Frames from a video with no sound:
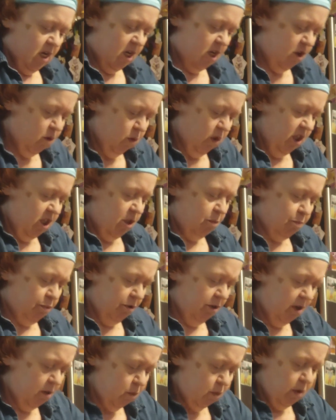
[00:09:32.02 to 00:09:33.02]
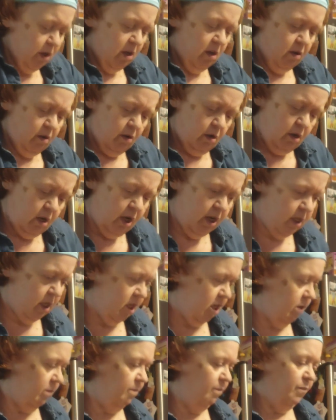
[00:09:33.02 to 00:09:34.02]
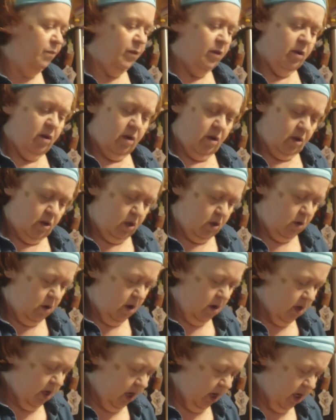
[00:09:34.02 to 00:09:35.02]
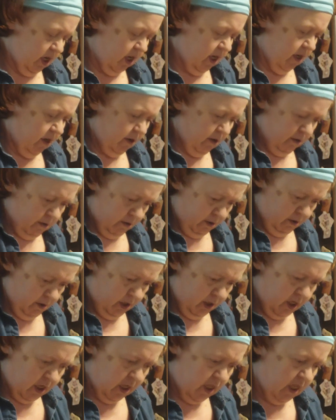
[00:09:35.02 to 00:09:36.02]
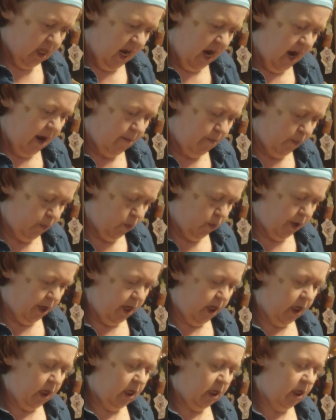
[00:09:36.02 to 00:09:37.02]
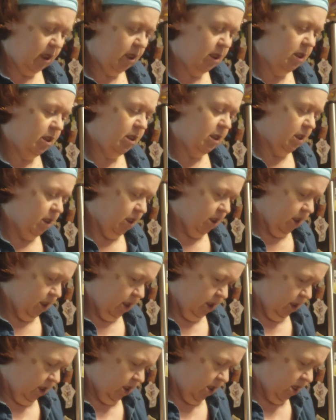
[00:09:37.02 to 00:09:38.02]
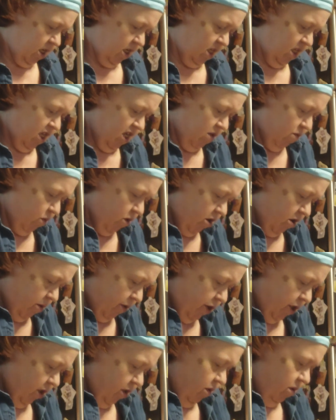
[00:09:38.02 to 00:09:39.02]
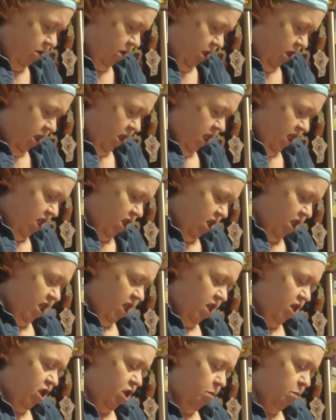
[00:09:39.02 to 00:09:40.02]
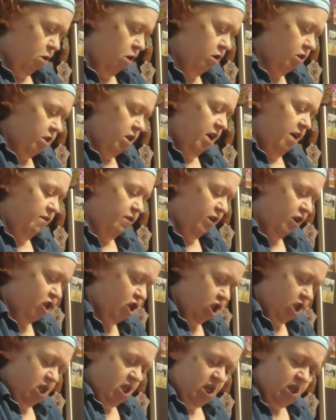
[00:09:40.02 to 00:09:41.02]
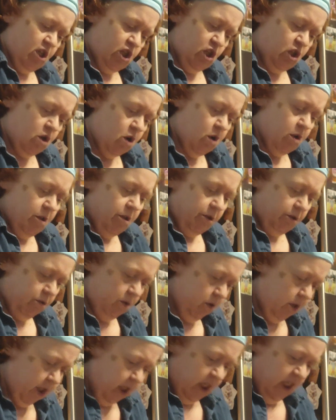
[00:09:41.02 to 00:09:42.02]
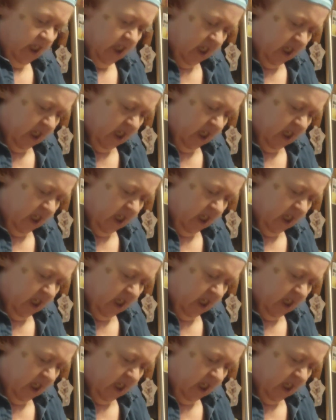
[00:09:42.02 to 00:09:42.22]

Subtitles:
And you want this pretty well cut up. So I'll cut it to that point, and then what I'll do is I'll take a smaller knife and just kind of saw through it.